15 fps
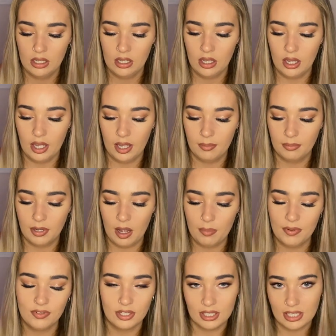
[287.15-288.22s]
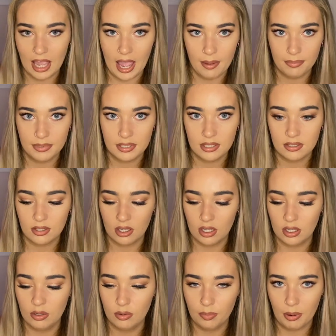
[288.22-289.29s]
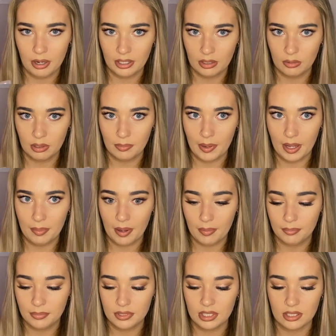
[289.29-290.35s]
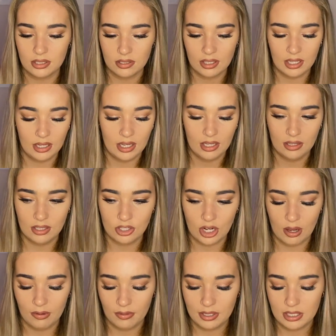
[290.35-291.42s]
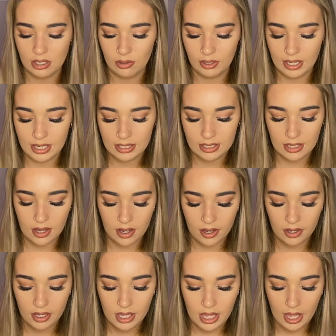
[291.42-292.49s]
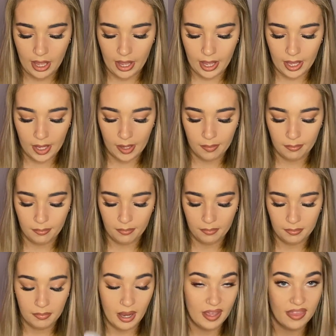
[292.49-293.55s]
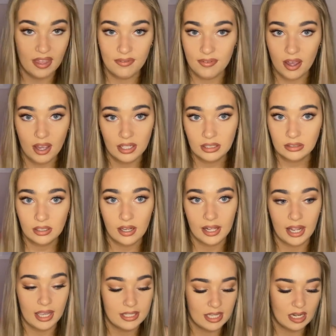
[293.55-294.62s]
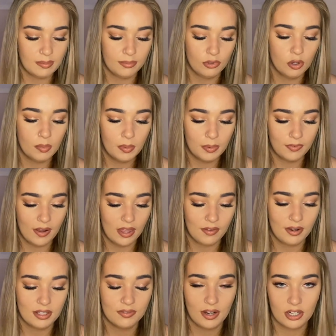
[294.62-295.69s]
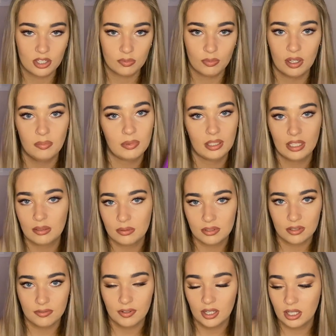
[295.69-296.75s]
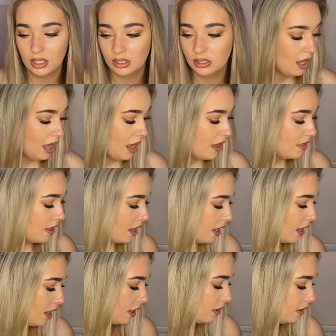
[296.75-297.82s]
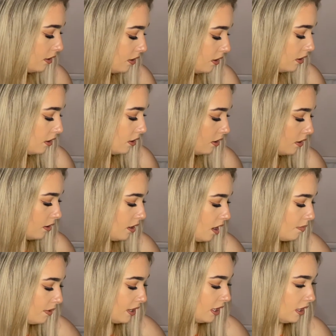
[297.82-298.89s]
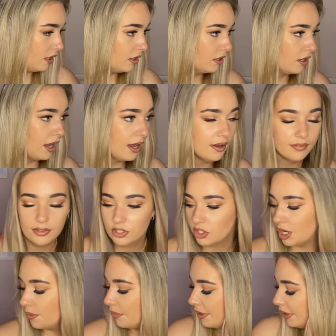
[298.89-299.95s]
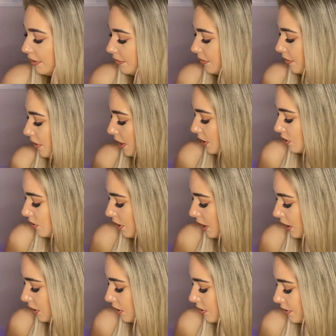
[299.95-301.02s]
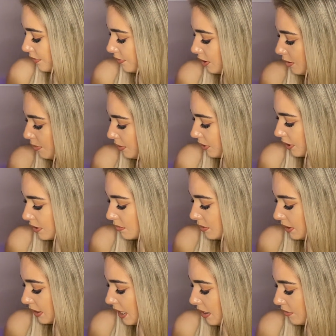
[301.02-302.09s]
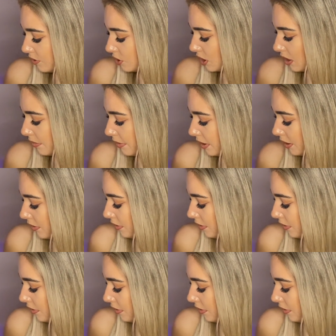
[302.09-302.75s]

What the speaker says: come with just caps, so you're probably going to want to buy a pump just in the shower. It's a lot easier, and they're fine. Like I said, I normally prefer the Resurrection one, but these ones are fine. And then coming out of the shower, I try and use a few products when I get out of the shower.